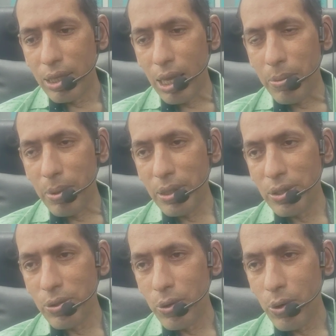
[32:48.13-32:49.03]
That
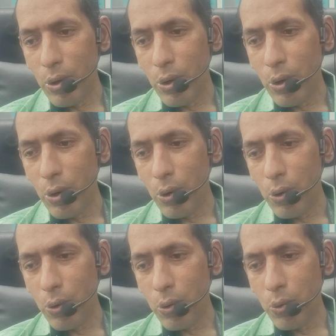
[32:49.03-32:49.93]
means
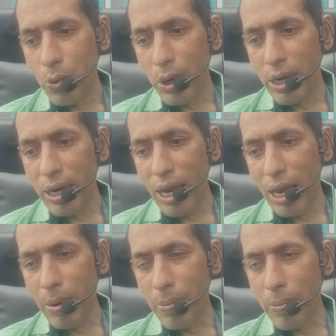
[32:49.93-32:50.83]

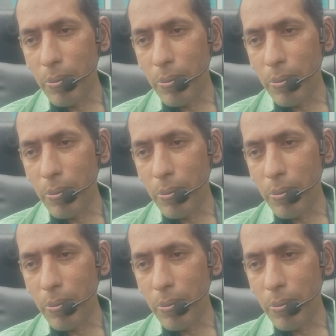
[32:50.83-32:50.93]
29